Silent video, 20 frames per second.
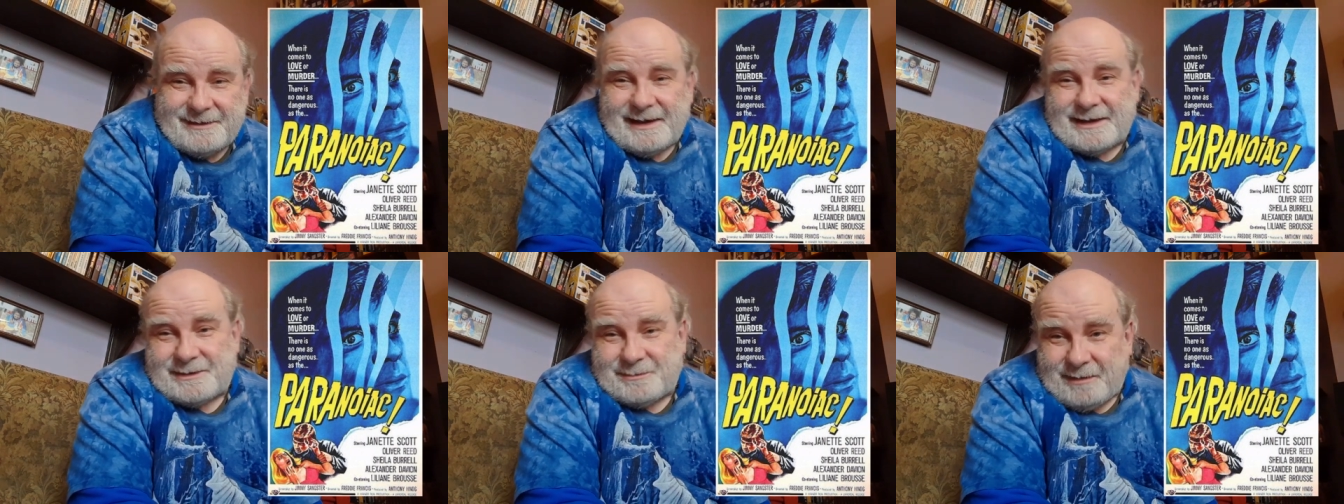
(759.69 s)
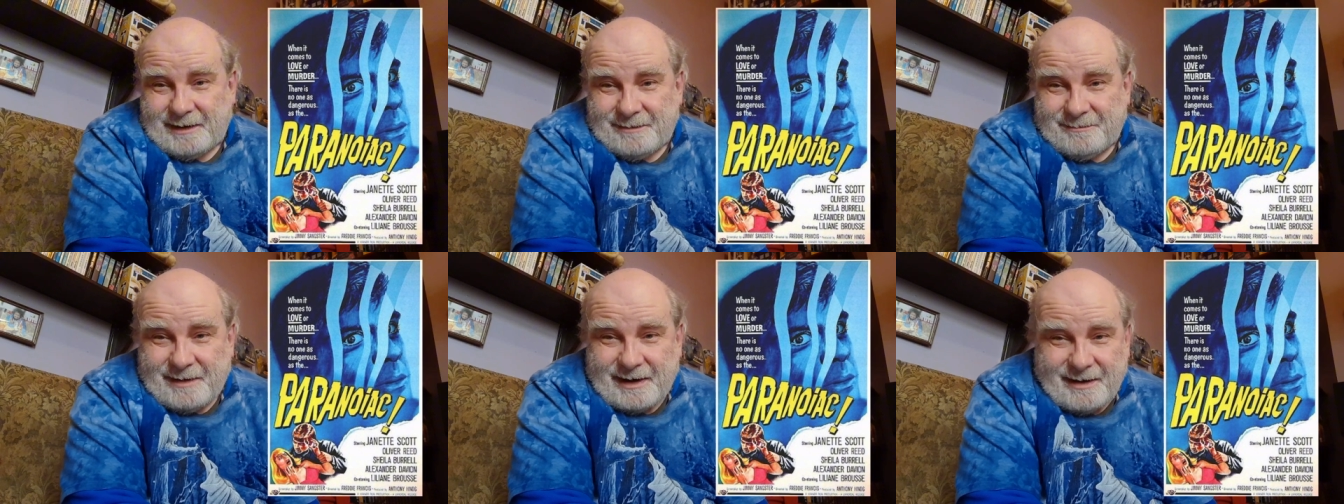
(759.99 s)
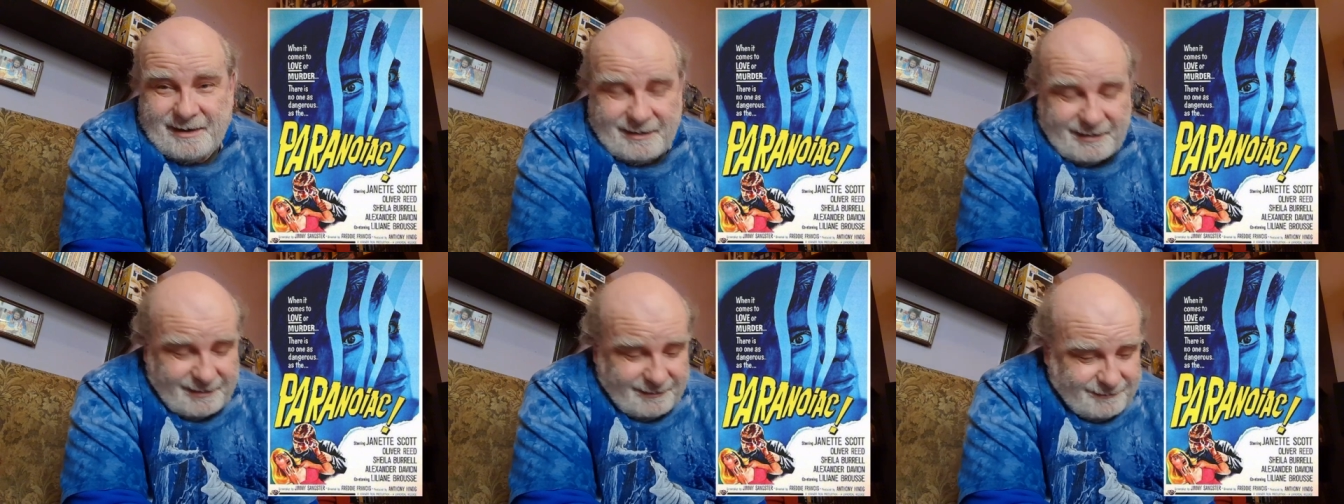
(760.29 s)
That's played by
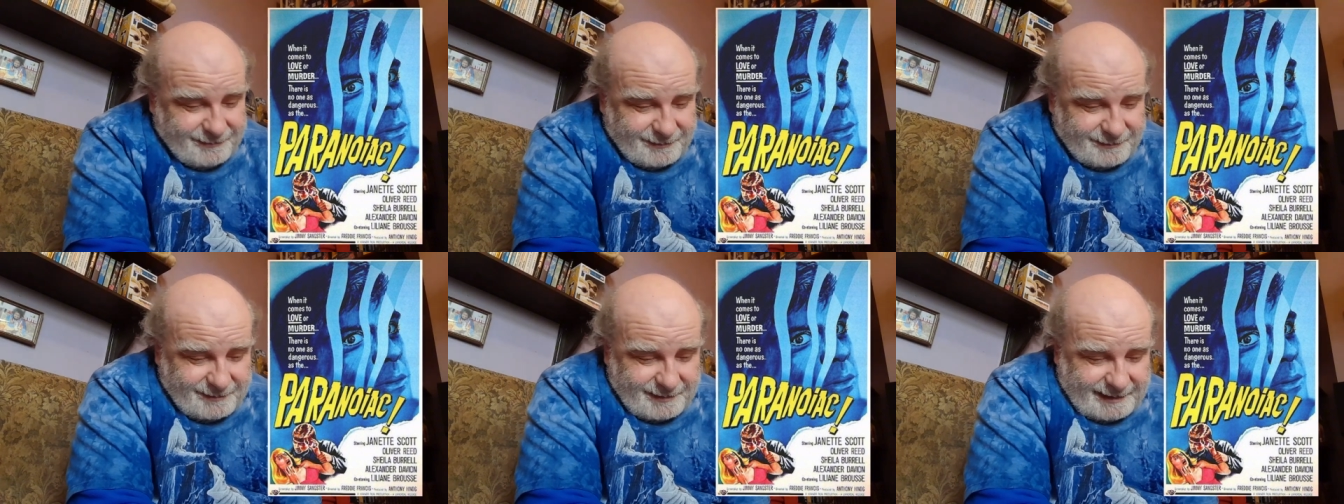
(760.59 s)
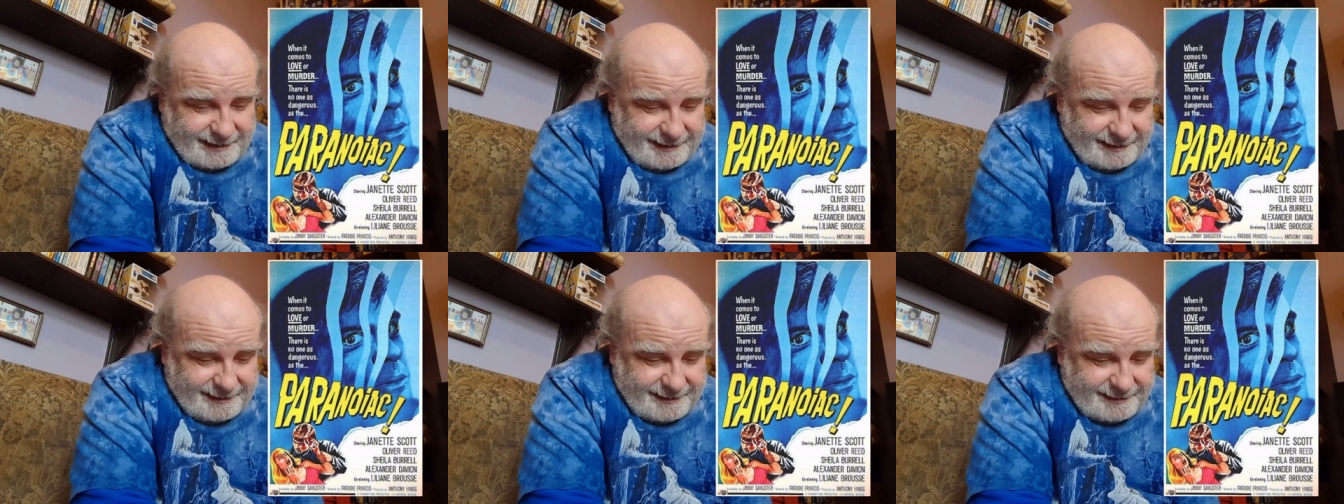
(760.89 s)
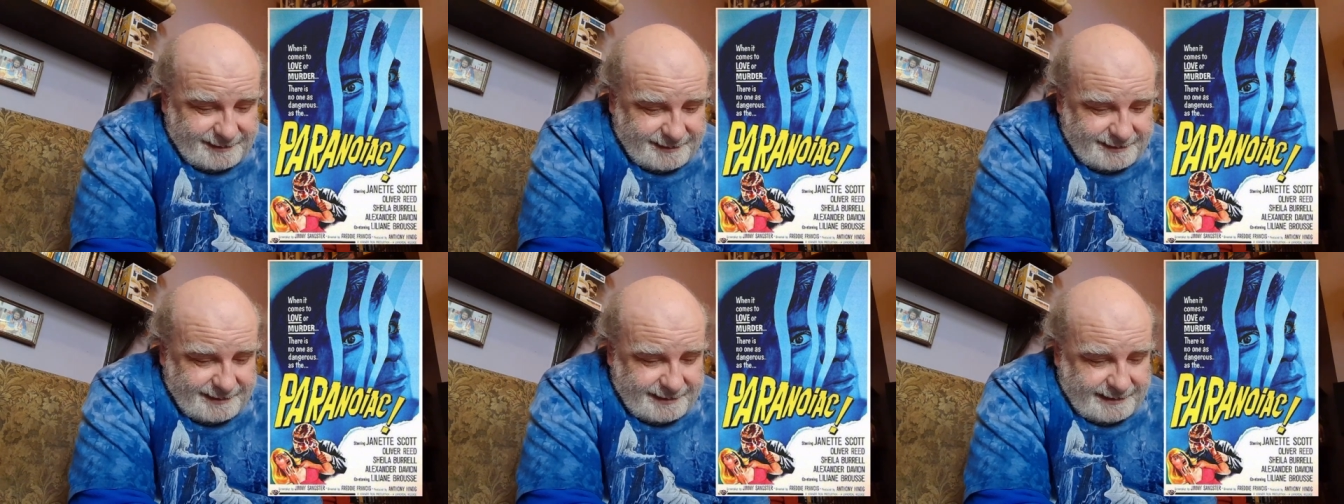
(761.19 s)
Oliver
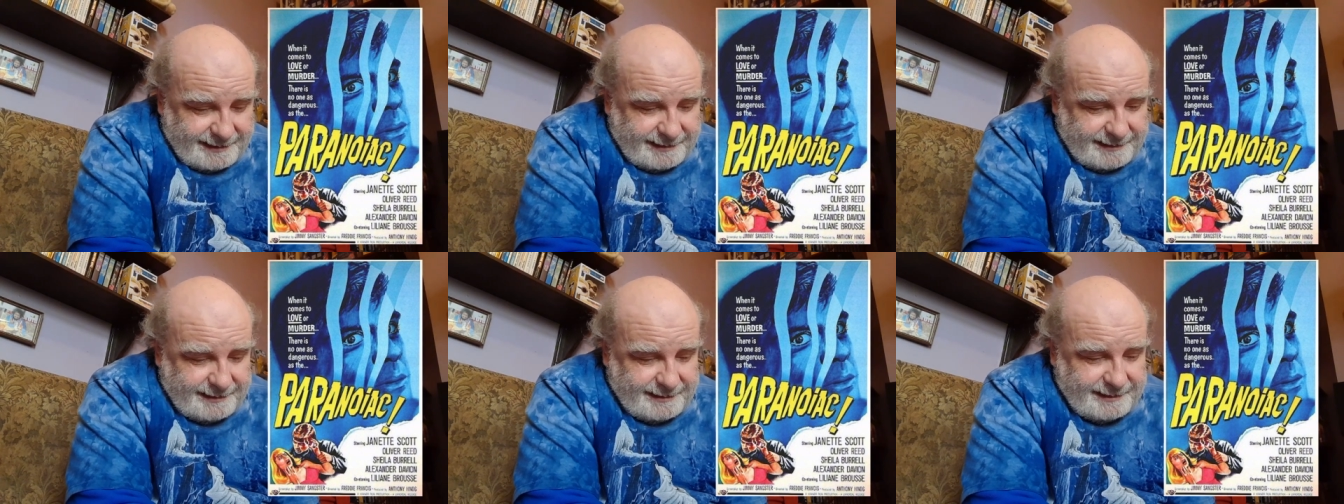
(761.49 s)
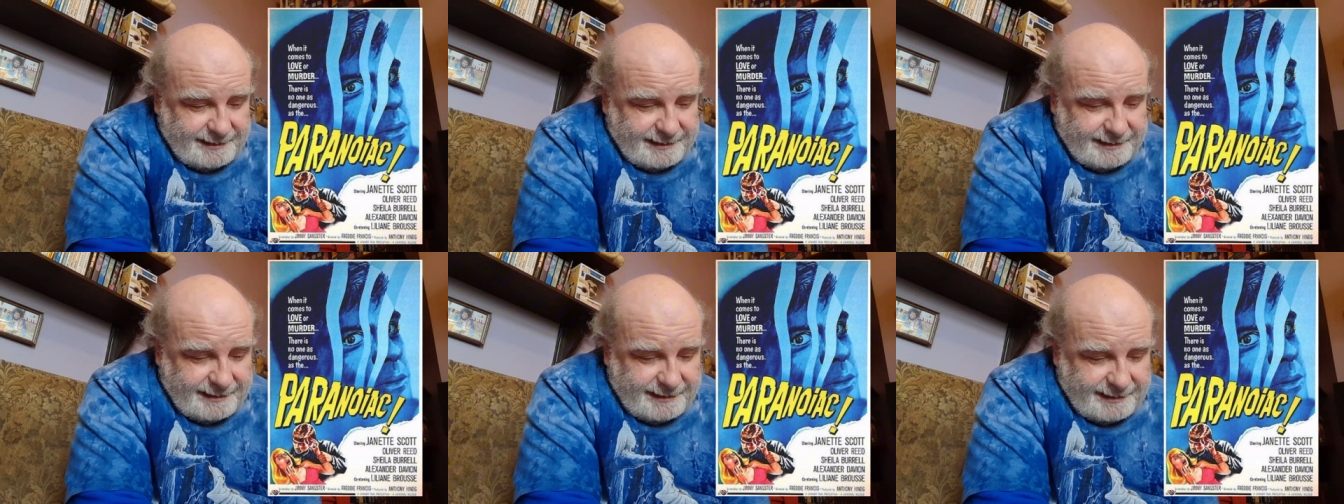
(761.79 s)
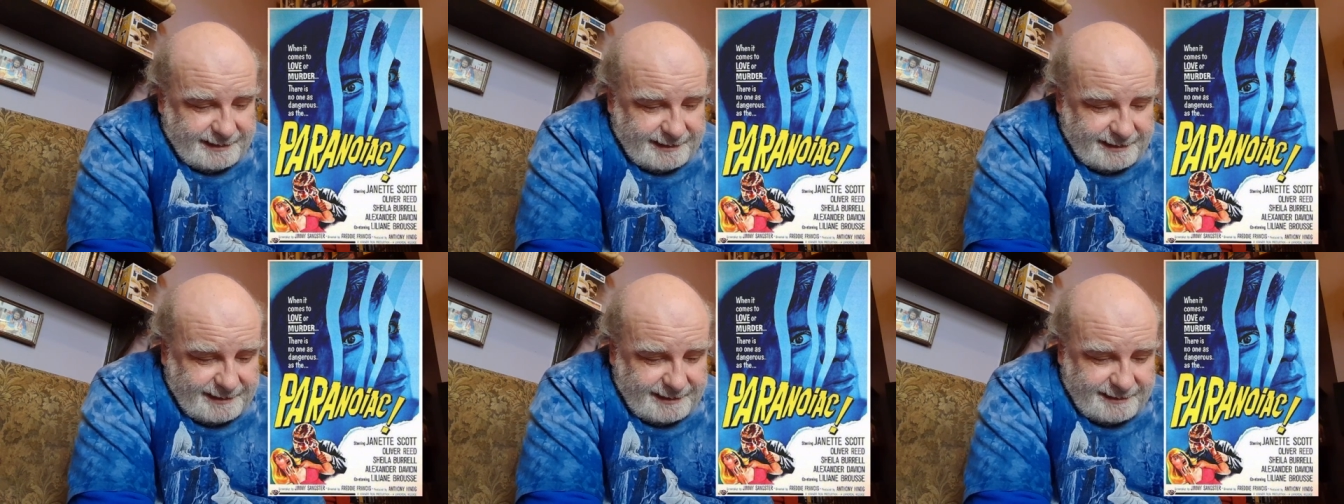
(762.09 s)
Reed.
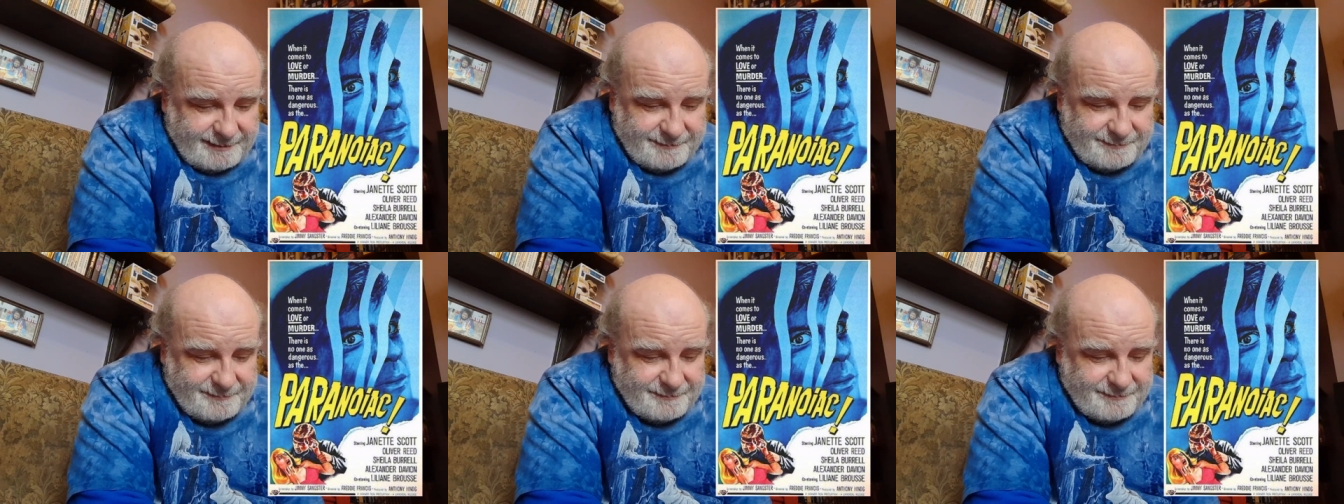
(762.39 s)
He